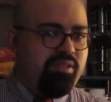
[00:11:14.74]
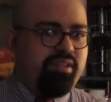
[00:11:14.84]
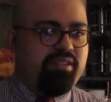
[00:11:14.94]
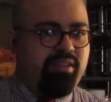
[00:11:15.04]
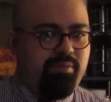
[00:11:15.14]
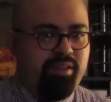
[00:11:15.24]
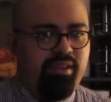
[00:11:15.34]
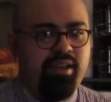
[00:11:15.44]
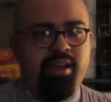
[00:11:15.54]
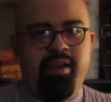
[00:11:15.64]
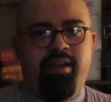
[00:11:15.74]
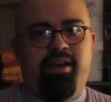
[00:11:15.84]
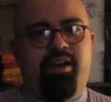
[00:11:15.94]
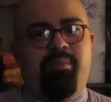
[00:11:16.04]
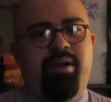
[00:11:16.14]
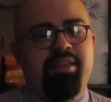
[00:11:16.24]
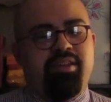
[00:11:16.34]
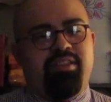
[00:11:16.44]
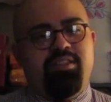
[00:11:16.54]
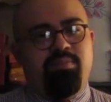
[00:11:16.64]
this activity. I
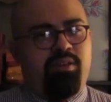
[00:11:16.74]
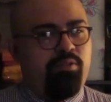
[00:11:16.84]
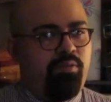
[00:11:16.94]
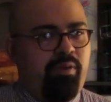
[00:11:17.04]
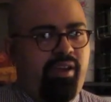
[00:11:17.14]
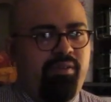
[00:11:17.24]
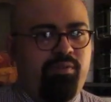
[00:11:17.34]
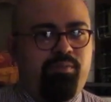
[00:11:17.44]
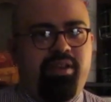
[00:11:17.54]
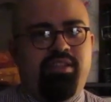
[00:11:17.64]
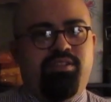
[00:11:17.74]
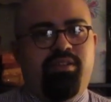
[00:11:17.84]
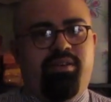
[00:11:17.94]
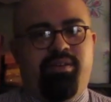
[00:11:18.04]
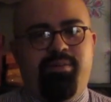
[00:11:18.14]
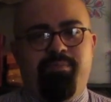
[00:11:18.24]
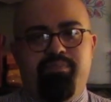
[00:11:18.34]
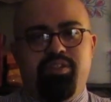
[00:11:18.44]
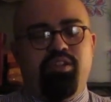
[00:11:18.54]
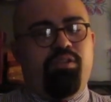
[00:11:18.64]
thought this would be a cool way for me to
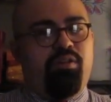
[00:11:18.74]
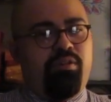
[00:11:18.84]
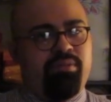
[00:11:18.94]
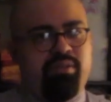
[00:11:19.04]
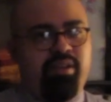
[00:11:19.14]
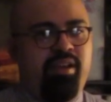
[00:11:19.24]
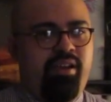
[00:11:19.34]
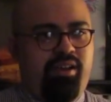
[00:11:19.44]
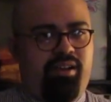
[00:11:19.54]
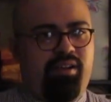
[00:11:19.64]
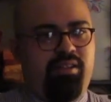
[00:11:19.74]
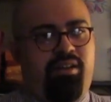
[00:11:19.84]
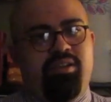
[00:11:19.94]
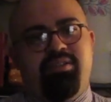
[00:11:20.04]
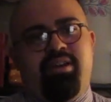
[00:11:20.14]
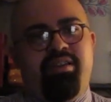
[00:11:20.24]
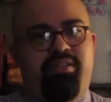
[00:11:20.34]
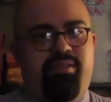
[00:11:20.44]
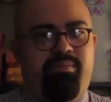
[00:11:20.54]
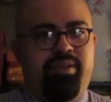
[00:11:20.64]
learn alongside
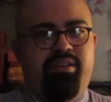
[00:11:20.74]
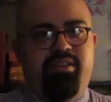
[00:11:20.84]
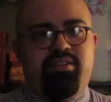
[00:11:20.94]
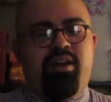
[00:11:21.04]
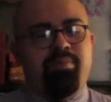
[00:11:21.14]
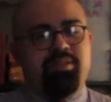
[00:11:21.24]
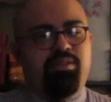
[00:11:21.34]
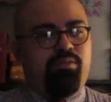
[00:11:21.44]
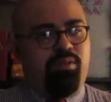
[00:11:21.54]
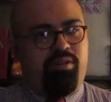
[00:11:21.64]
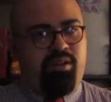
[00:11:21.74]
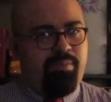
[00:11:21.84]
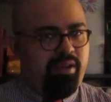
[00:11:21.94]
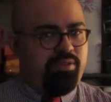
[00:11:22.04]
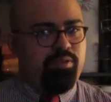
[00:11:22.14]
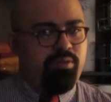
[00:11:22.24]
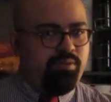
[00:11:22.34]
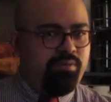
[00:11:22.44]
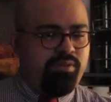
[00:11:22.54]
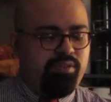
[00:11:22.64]
them, because obviously they're learning about
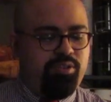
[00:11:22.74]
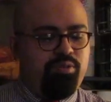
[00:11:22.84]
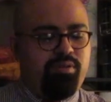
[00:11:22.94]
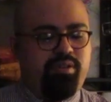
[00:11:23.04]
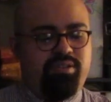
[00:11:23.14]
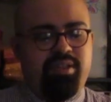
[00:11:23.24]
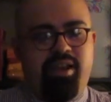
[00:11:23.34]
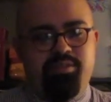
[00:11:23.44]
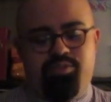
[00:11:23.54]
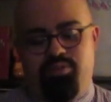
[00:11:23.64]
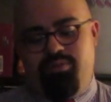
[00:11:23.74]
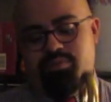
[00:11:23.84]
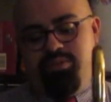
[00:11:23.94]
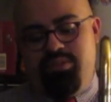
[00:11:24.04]
new sounds, new